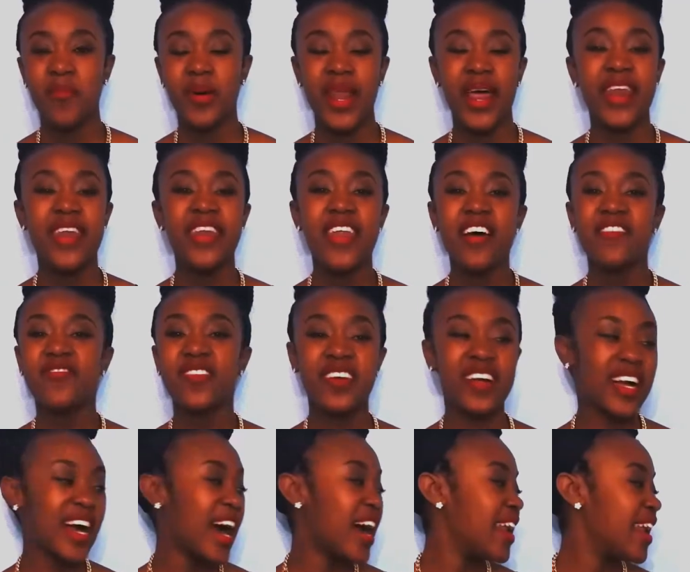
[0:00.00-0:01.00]
But I
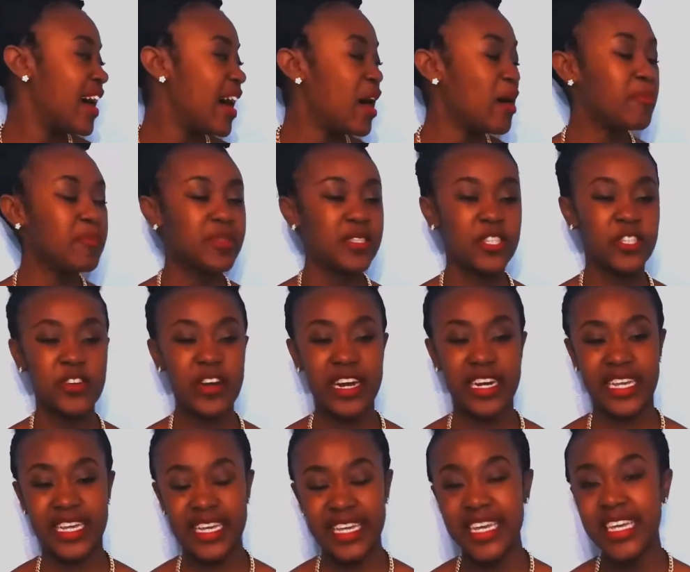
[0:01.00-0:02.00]
never got up to
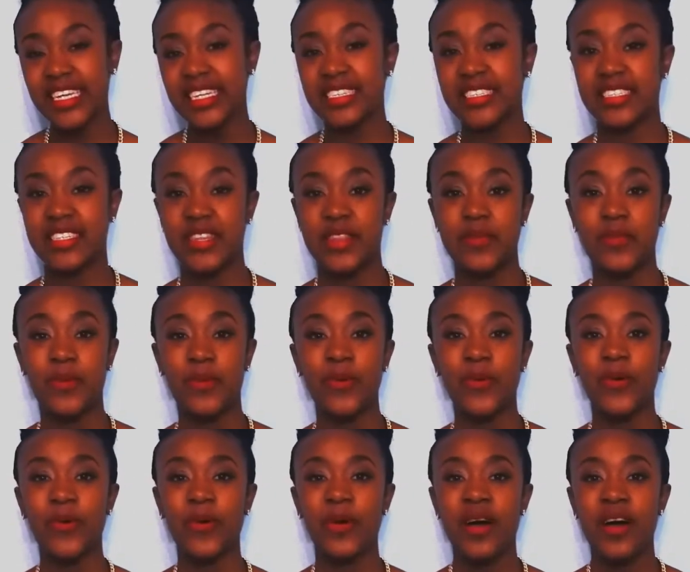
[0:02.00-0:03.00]
try to get into the
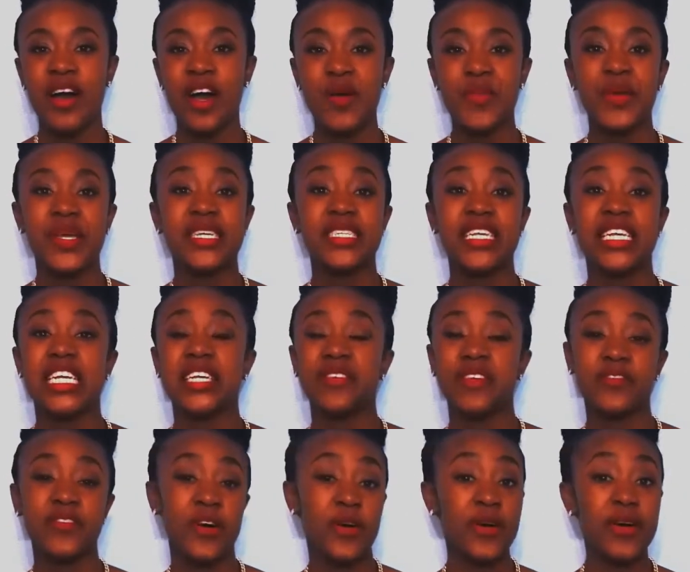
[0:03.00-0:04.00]
pool because I
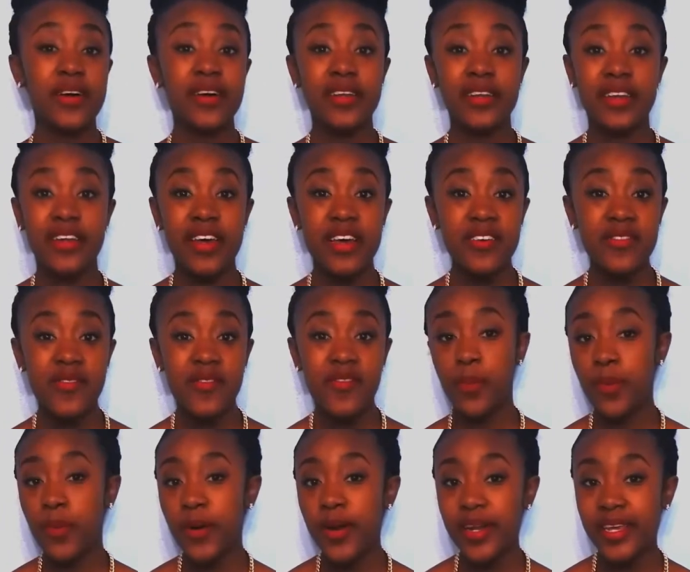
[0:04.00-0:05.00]
never felt good enough,
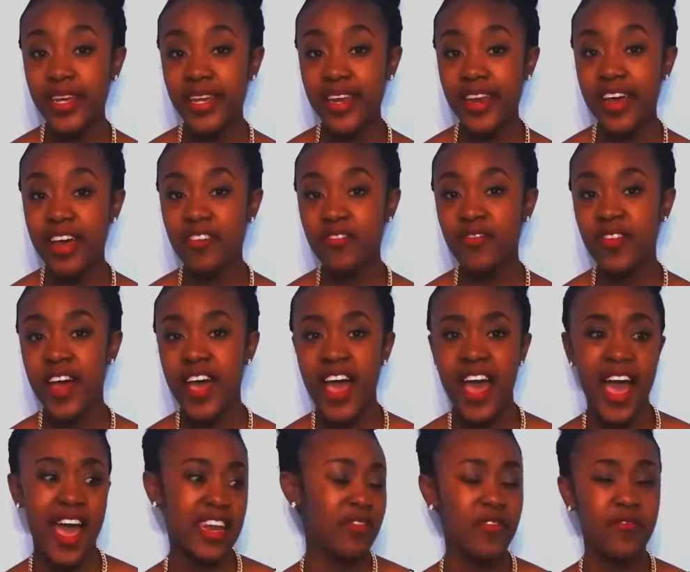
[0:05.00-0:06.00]
or pretty enough,
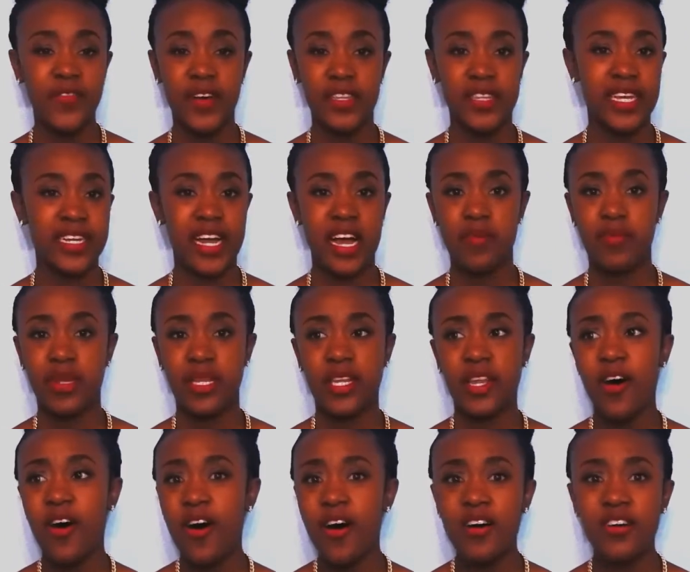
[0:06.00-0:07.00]
never felt like I
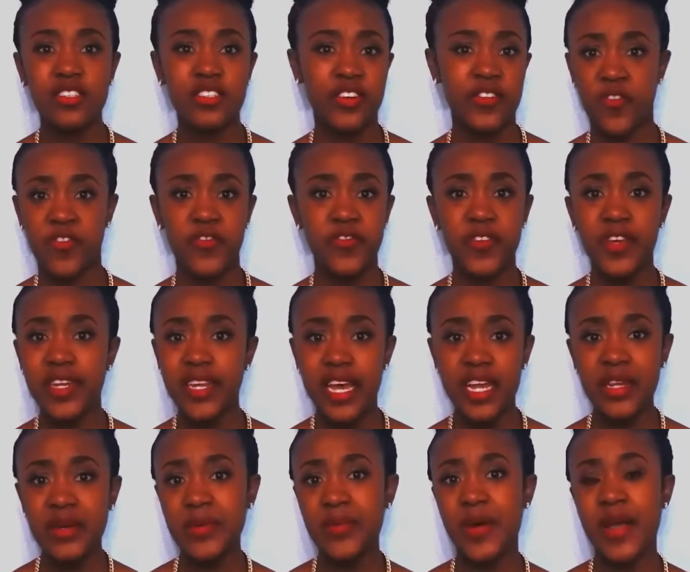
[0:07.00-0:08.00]
belonged or fit
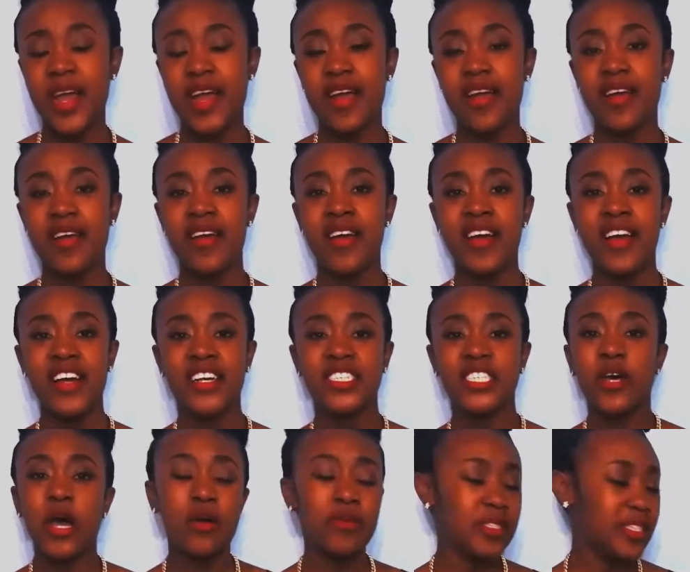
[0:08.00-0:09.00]
anywhere.
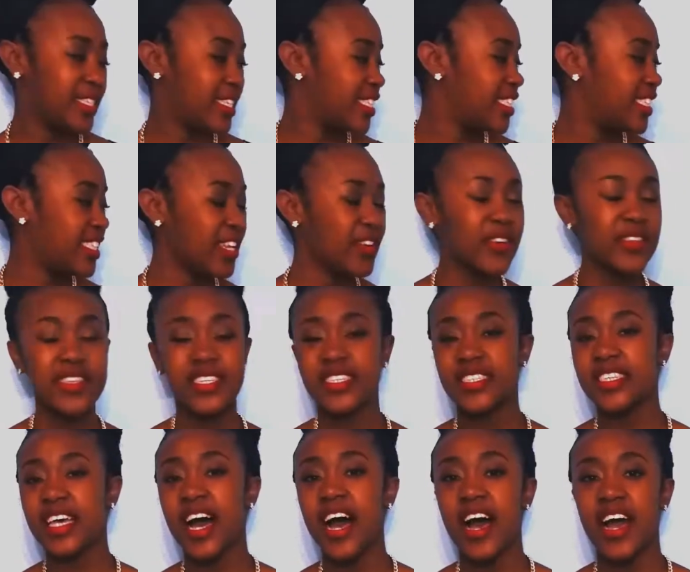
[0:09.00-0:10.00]
So I would just sit on the
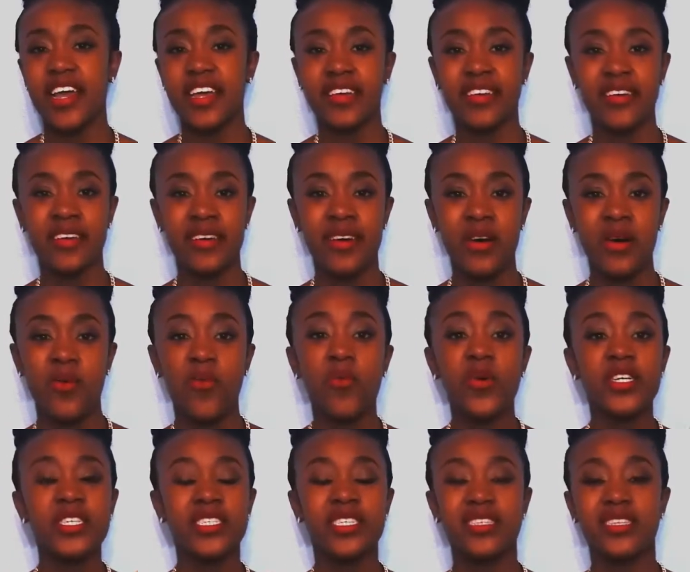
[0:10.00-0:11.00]
side,
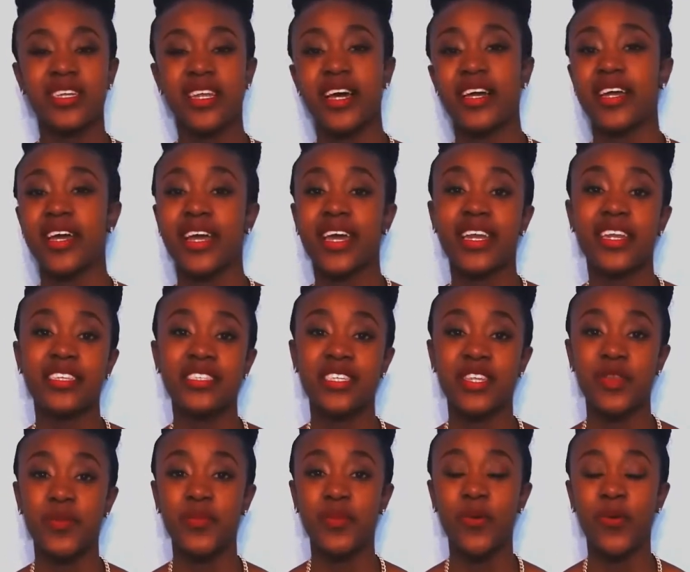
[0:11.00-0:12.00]
wishing that I could get
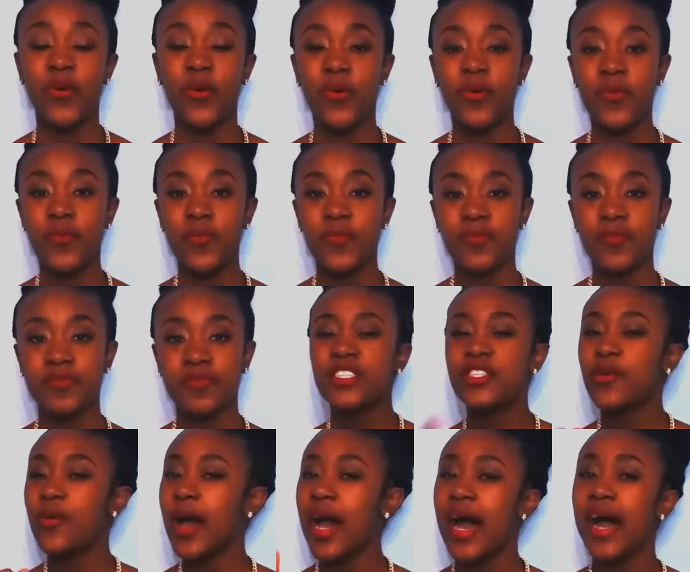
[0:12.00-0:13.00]
into the pool.
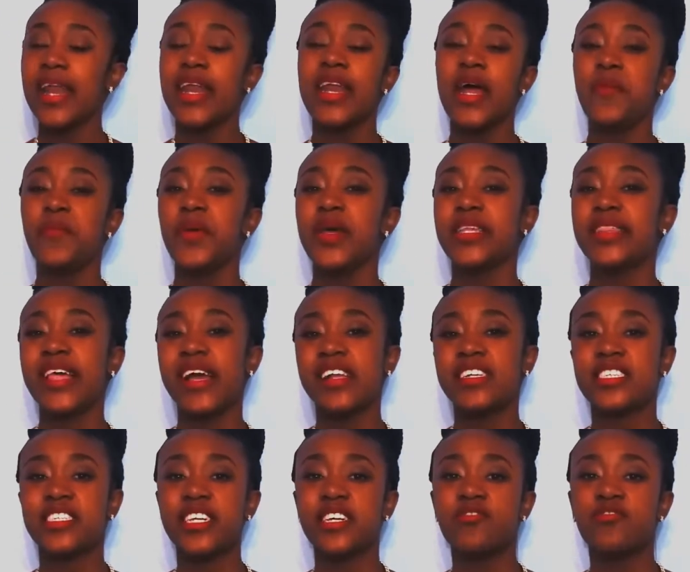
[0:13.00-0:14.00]
So how did I make
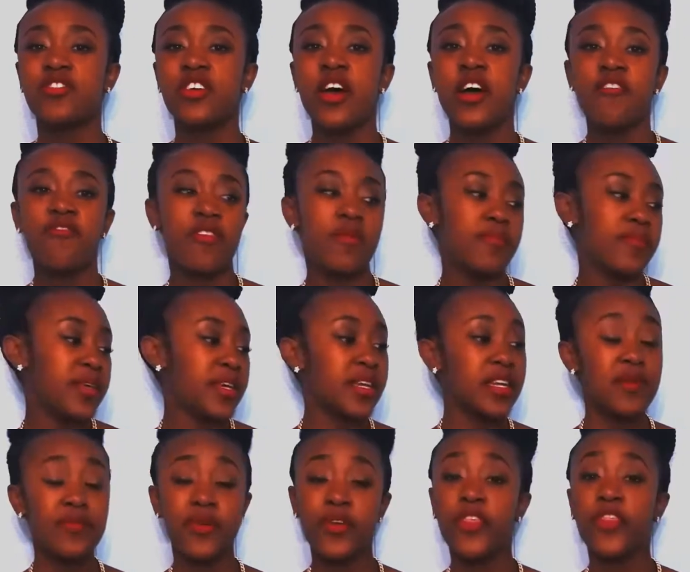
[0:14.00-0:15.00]
that shift from
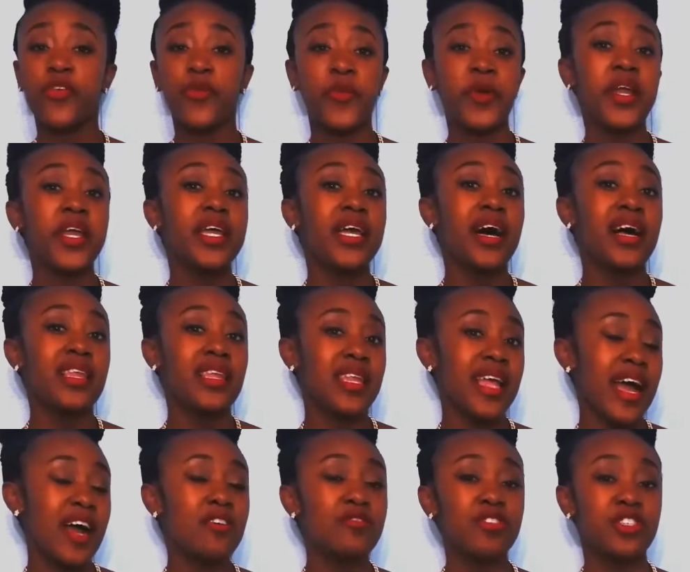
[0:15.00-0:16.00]
being number 3, a
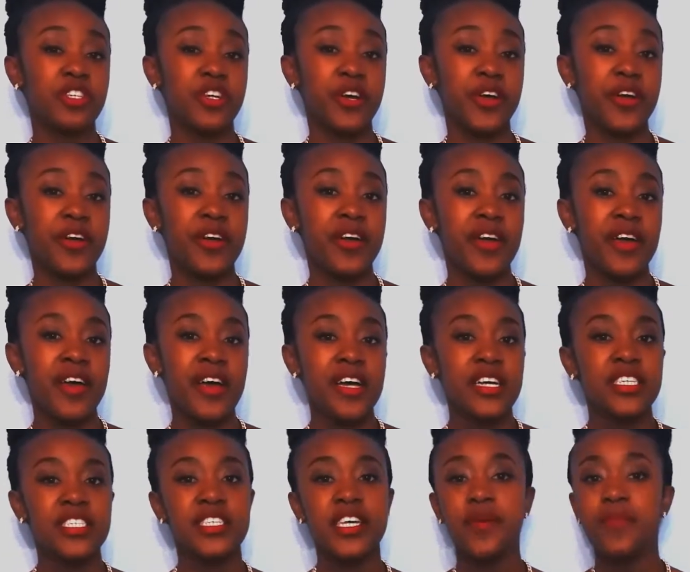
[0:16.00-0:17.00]
lounger,
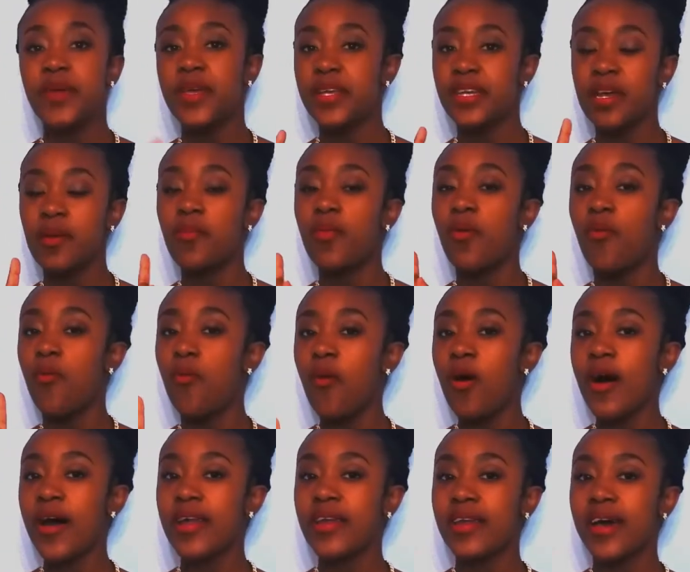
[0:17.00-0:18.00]
to being number
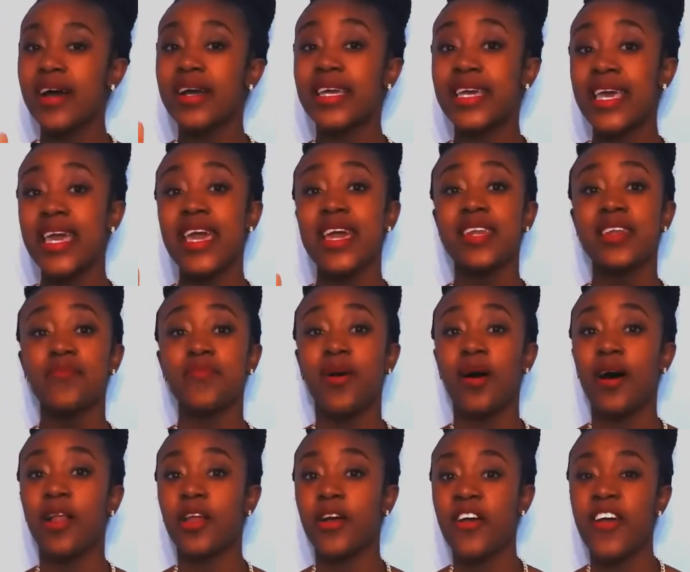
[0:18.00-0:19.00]
1, a
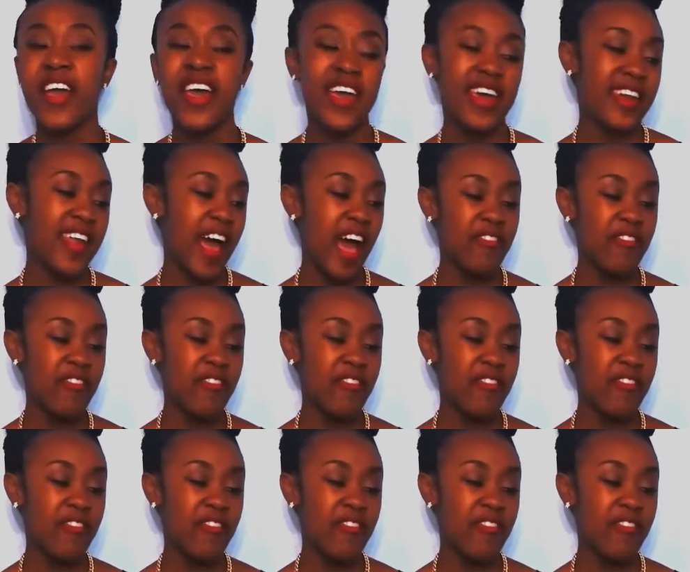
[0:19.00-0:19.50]
cannonballer, and